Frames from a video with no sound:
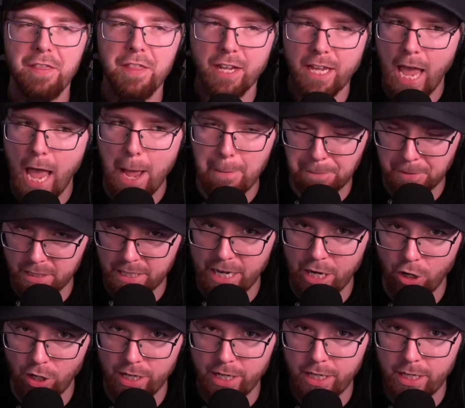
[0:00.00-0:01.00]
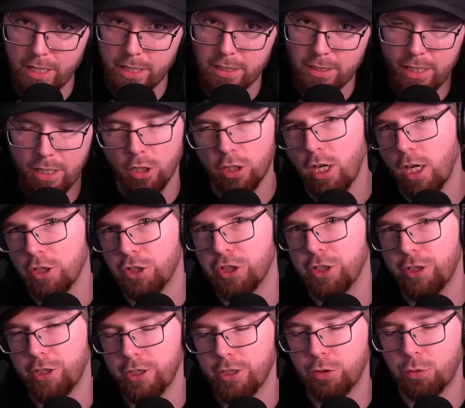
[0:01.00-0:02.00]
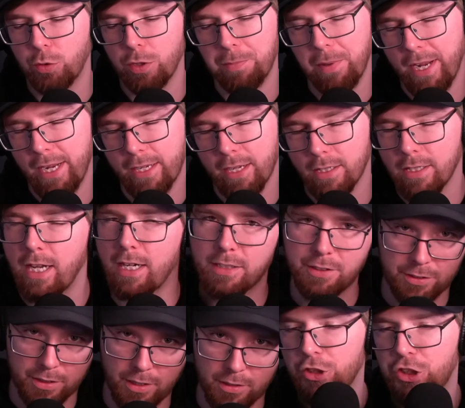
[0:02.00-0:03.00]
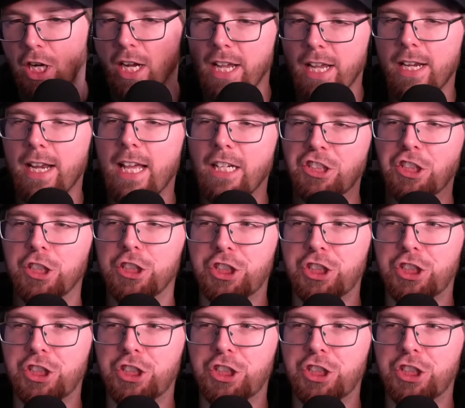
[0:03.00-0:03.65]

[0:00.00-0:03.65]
the capillary needle cartridges would make a lot of sense. Cheyenne actually